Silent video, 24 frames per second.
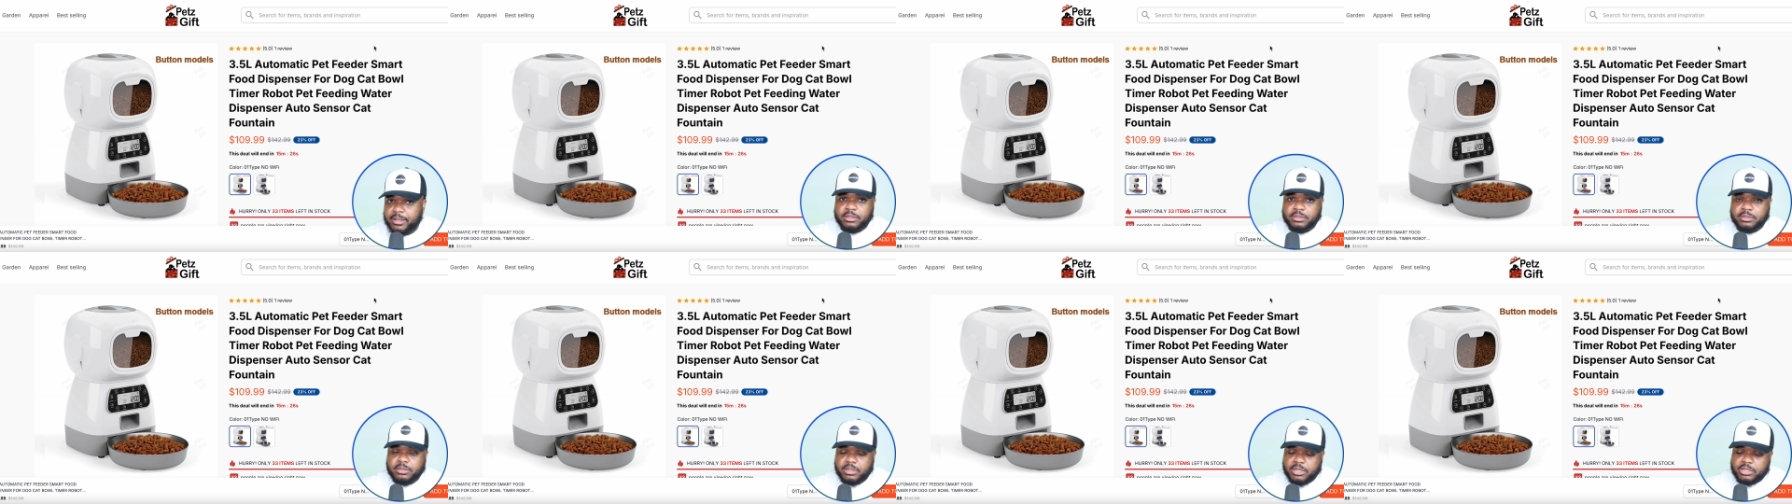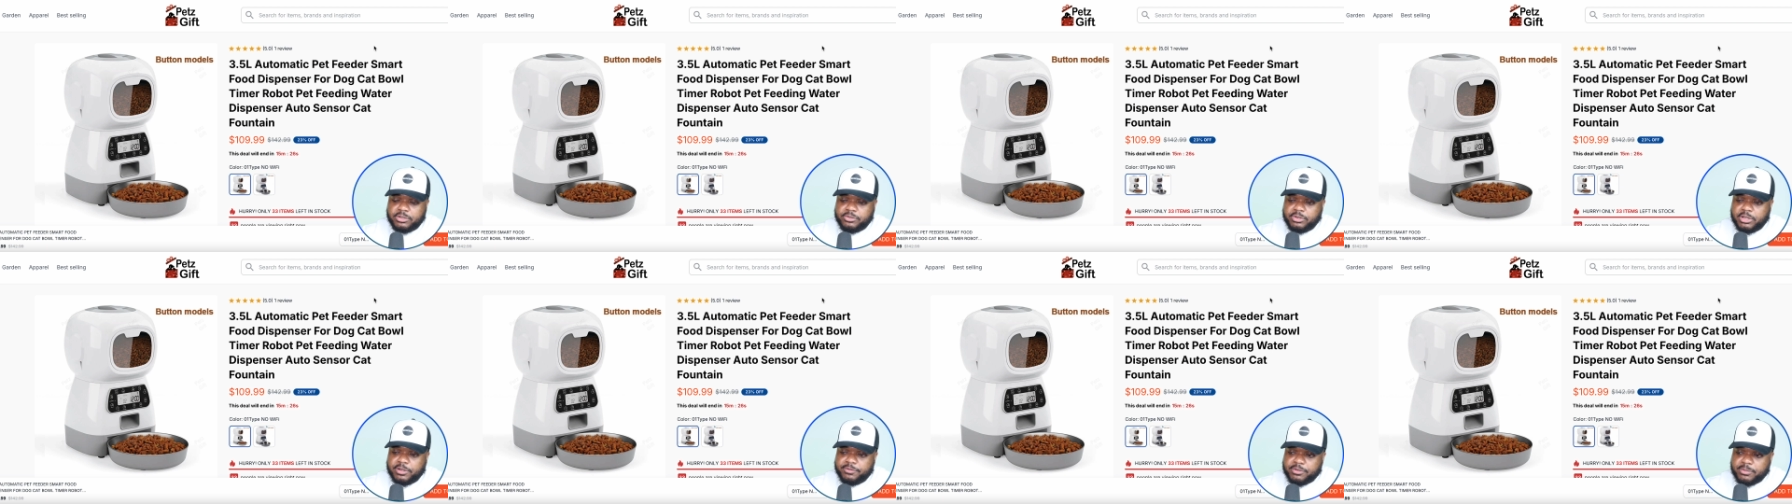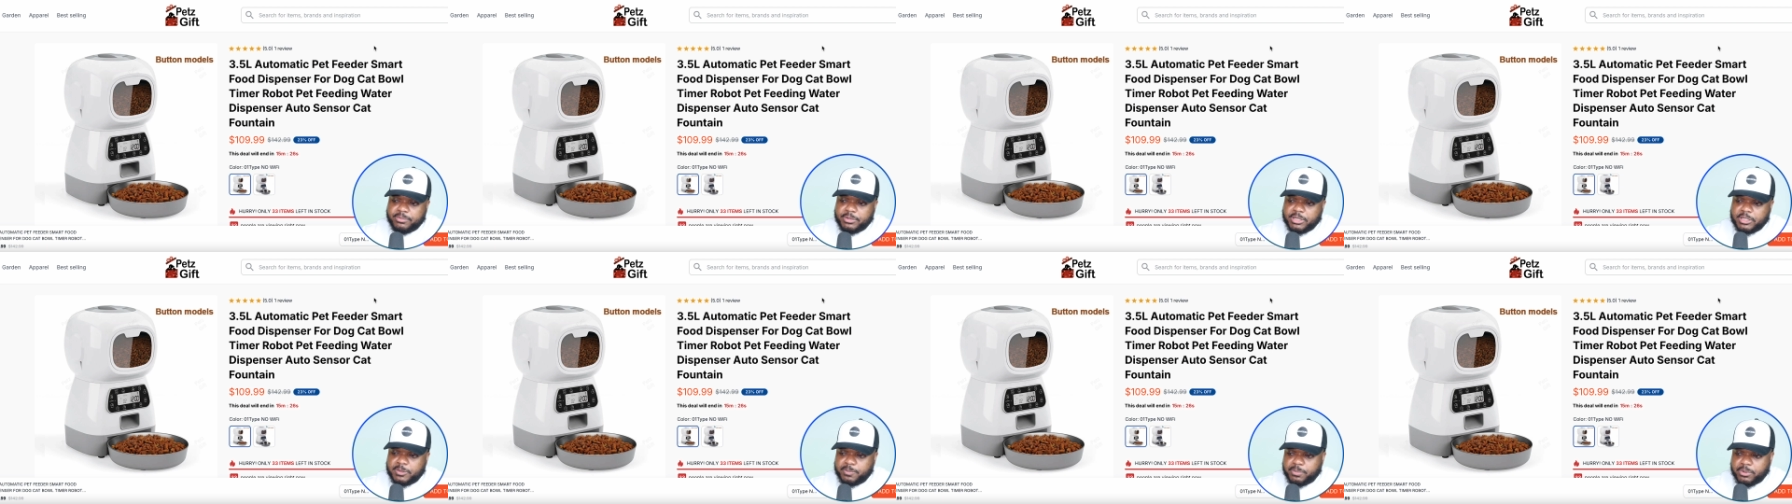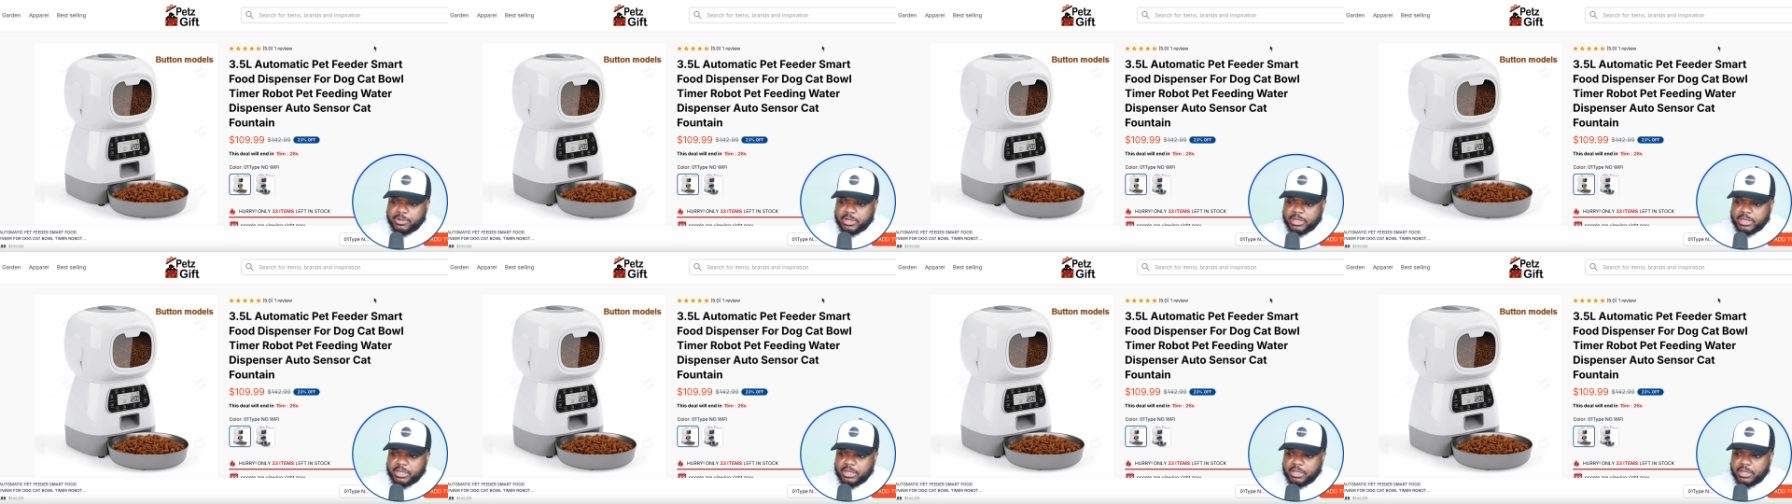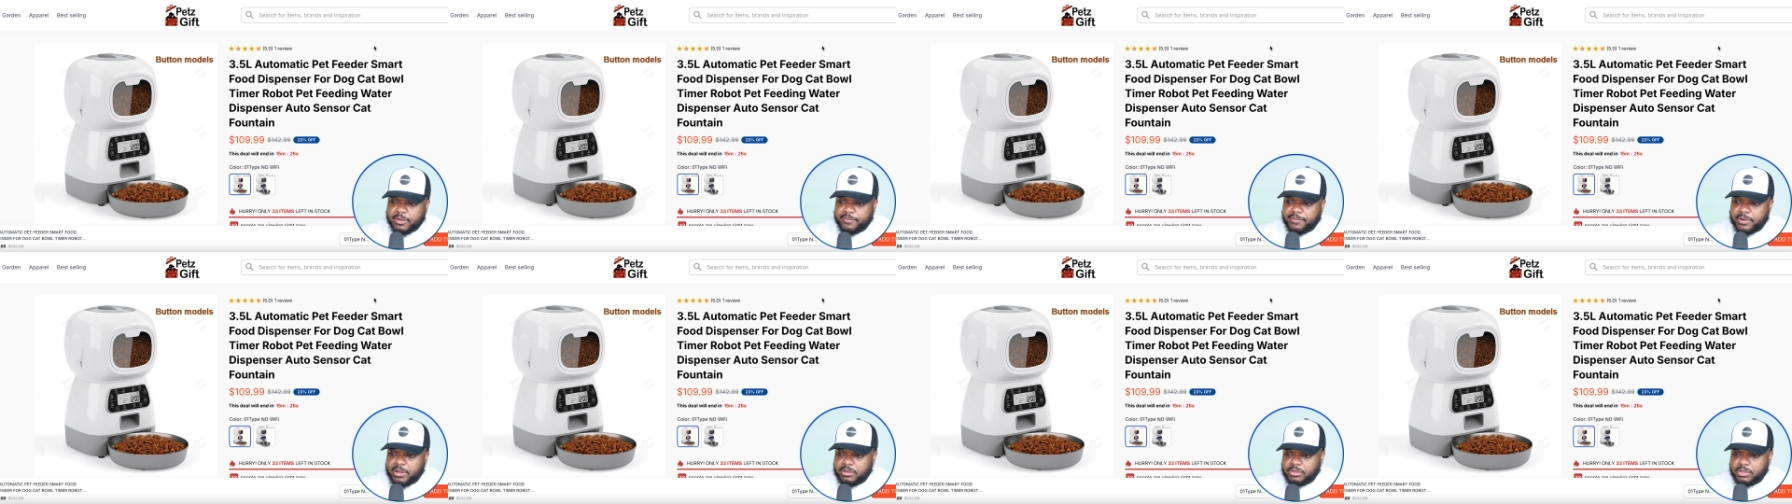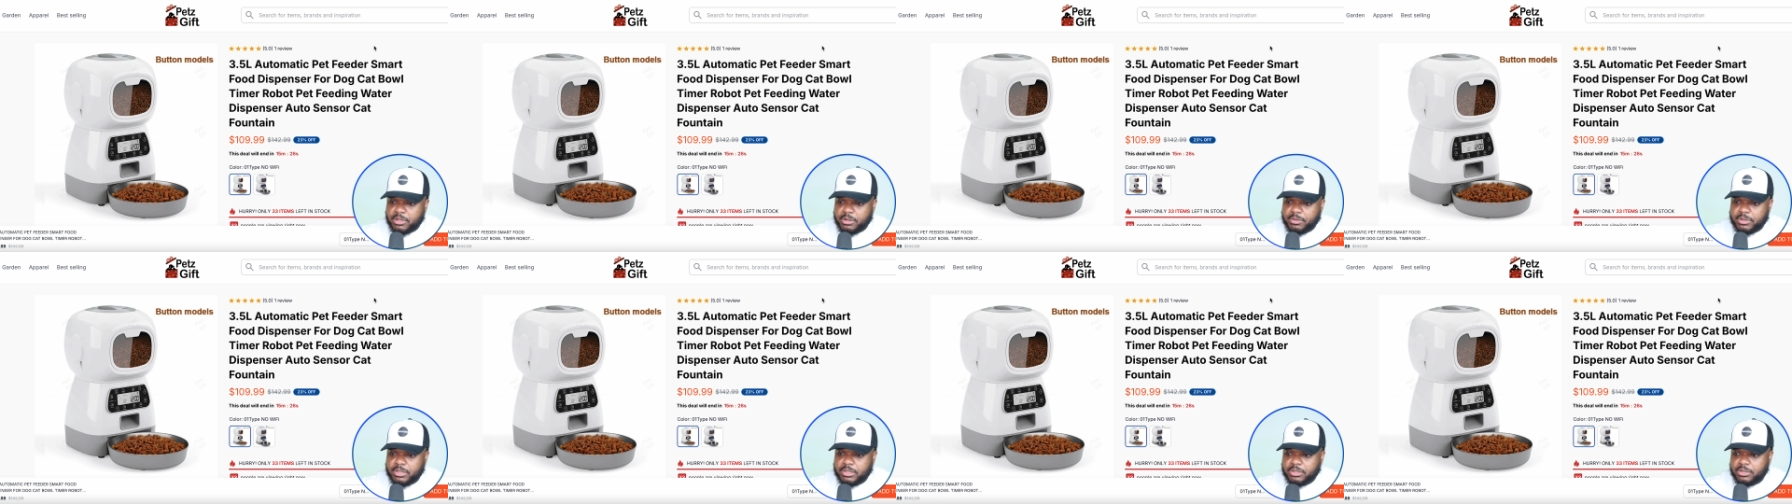So literally from this point, if I was
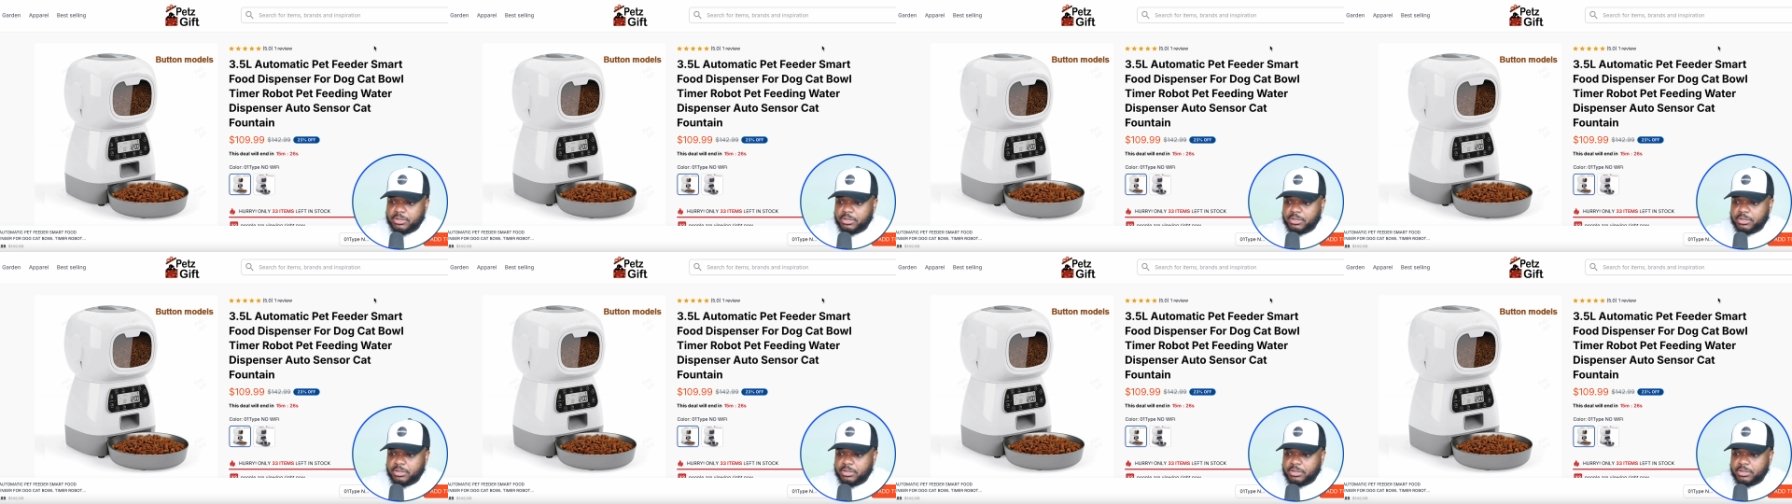going